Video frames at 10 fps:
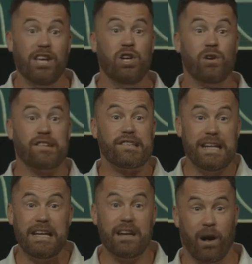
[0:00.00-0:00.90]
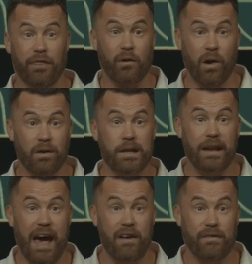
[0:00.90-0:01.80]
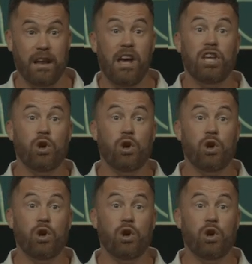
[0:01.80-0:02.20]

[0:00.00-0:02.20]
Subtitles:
You are seated on thrones in heaven.